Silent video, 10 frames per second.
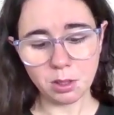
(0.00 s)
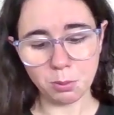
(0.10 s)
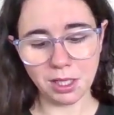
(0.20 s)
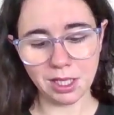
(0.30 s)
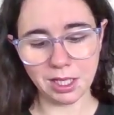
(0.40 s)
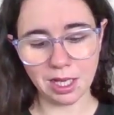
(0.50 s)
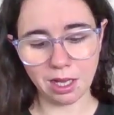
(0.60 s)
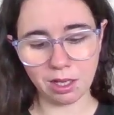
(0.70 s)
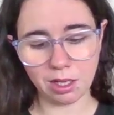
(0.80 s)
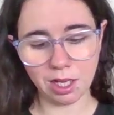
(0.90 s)
we
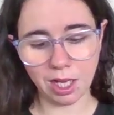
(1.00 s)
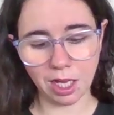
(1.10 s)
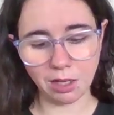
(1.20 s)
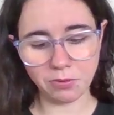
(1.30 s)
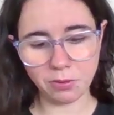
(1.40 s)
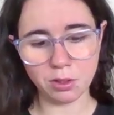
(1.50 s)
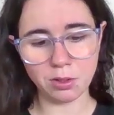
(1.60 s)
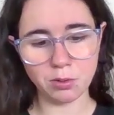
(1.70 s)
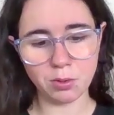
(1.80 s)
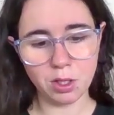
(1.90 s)
have
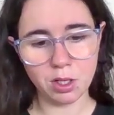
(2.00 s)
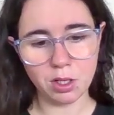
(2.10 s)
to